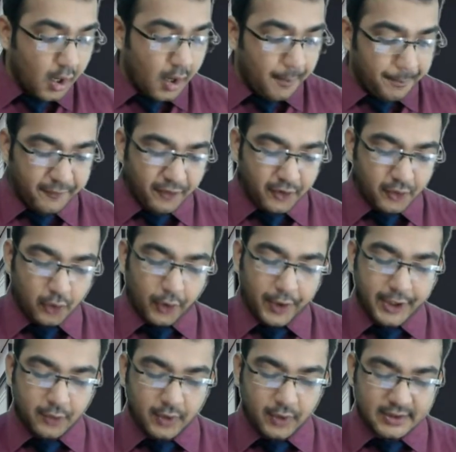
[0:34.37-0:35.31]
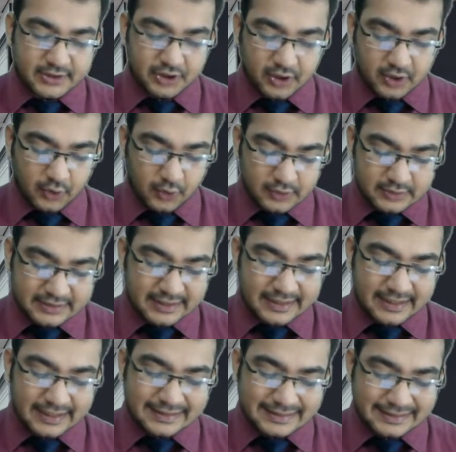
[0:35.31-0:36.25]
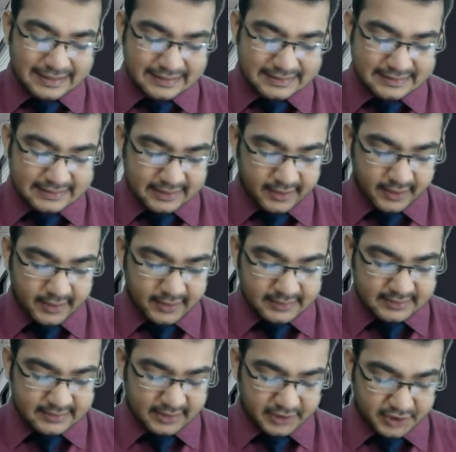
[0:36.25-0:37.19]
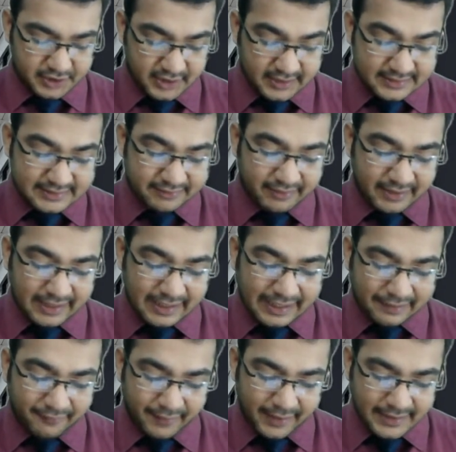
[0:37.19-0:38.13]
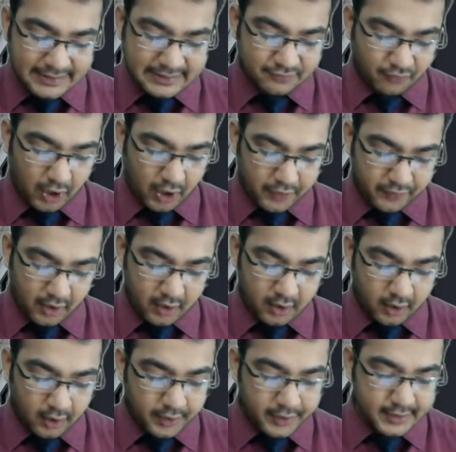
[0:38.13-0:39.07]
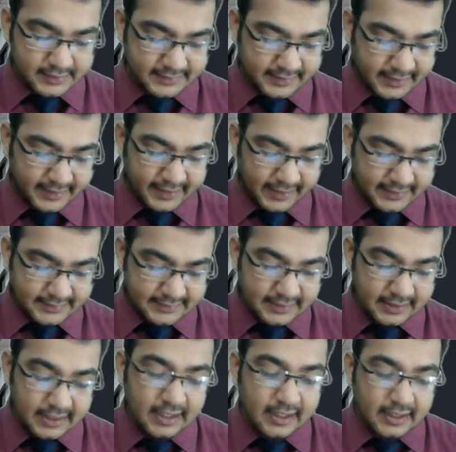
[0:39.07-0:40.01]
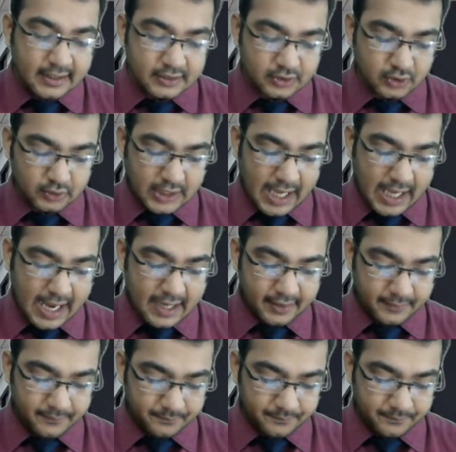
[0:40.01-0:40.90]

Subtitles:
Before going towards your notes, yes, yesterday's session, let's quickly revise what we all learned yesterday, guys, so that